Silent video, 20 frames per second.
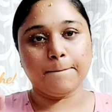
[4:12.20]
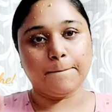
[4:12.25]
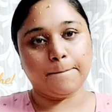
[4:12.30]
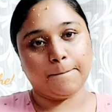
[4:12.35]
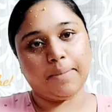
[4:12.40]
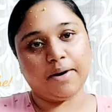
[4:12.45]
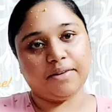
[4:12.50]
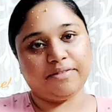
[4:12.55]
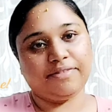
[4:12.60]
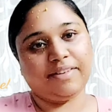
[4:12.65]

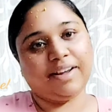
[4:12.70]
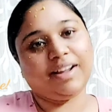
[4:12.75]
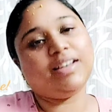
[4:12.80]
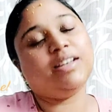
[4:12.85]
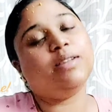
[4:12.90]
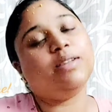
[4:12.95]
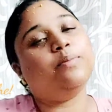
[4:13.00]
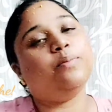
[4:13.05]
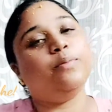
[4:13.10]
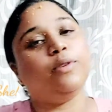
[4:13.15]

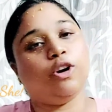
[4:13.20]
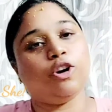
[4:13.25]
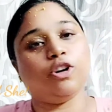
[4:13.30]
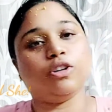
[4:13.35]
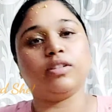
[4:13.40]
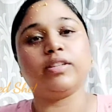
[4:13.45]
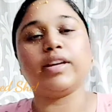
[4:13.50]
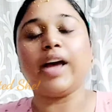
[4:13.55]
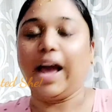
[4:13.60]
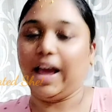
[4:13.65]
perfect
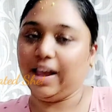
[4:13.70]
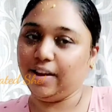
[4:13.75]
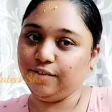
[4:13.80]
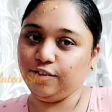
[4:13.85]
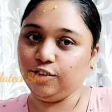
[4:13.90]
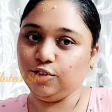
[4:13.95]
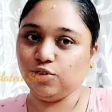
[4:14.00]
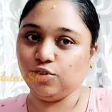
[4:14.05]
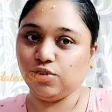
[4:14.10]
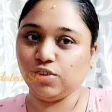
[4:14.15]
because I have
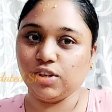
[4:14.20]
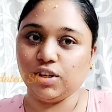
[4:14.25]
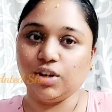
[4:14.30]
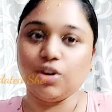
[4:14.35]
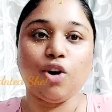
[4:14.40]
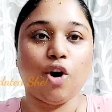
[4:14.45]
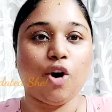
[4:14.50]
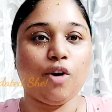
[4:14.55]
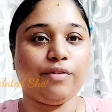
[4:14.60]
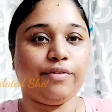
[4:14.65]
used it
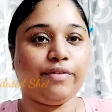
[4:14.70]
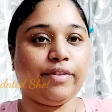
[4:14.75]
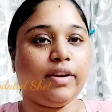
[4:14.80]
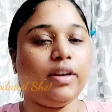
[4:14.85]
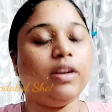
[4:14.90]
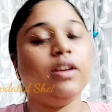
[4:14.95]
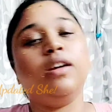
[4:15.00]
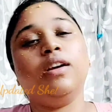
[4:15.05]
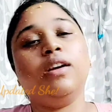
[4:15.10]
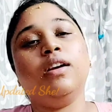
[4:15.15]

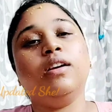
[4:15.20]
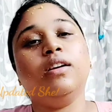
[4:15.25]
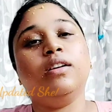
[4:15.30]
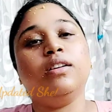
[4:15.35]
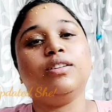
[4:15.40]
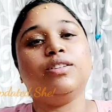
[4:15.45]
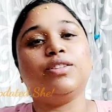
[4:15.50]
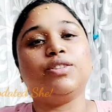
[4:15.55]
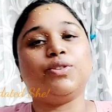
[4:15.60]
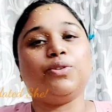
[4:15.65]
often.
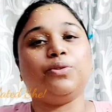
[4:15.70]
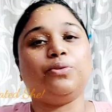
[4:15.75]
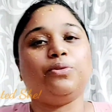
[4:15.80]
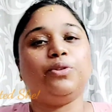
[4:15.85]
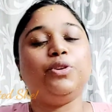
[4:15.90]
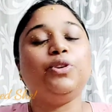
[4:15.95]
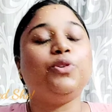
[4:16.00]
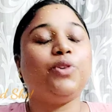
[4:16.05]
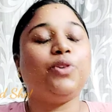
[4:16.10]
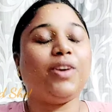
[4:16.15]
So
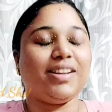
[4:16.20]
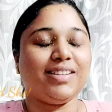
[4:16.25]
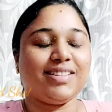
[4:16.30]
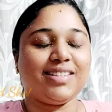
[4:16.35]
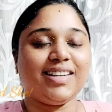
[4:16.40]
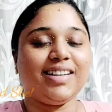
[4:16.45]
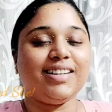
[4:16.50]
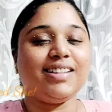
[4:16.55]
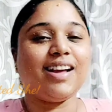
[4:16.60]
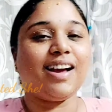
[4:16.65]
you can
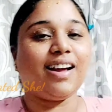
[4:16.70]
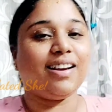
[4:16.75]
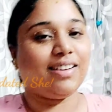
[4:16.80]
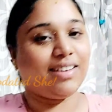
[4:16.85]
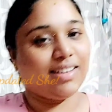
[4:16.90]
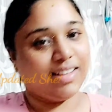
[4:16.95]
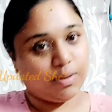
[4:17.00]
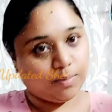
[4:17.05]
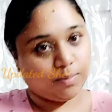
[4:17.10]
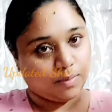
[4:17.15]
see
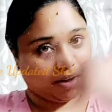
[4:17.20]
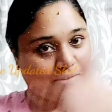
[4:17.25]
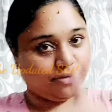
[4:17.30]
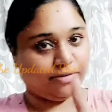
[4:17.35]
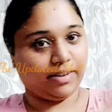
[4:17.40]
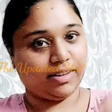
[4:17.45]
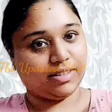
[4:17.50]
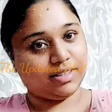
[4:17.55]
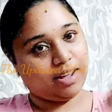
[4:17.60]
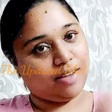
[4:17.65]
that in my
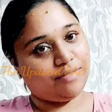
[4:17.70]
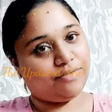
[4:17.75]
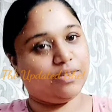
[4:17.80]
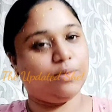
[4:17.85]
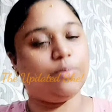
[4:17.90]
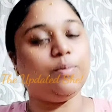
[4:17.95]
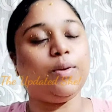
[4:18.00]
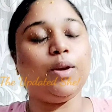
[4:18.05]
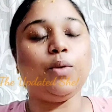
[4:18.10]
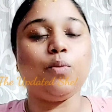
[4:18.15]
face after
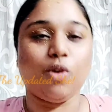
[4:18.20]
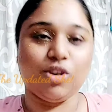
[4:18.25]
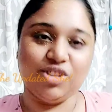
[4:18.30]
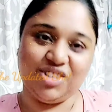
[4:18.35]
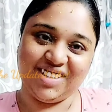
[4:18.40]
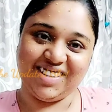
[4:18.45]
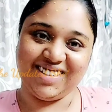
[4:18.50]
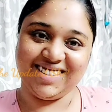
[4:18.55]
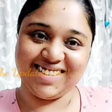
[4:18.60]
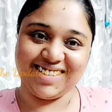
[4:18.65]
me
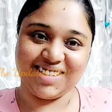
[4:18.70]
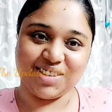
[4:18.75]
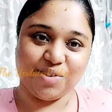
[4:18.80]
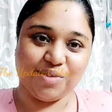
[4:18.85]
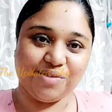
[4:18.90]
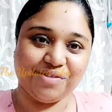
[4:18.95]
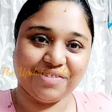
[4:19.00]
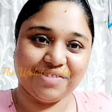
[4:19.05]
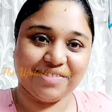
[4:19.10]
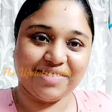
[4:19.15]
washing this
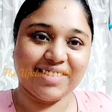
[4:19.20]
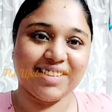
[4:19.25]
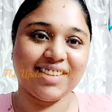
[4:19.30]
off.